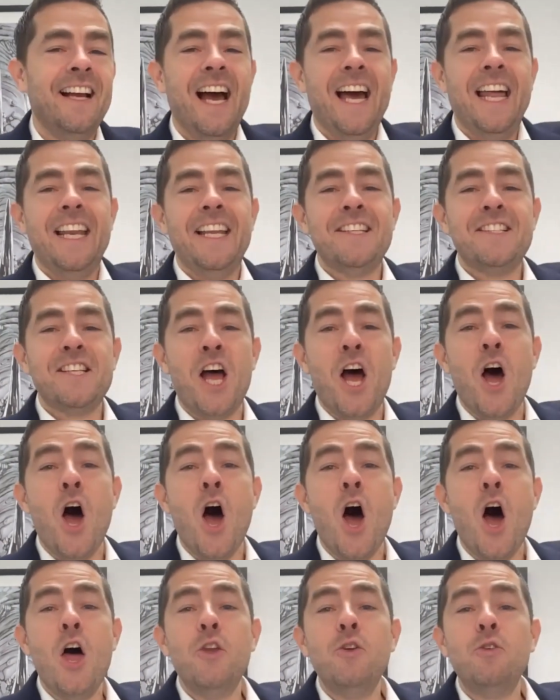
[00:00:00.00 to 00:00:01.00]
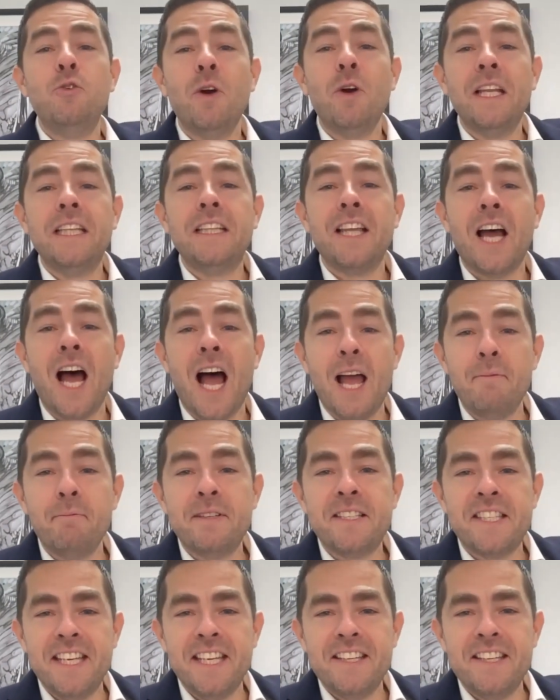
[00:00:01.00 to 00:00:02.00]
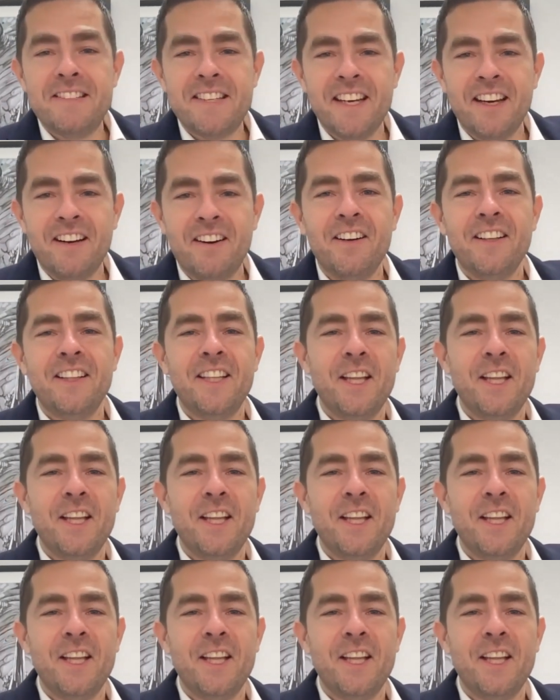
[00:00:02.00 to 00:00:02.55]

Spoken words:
And it's 100 times easier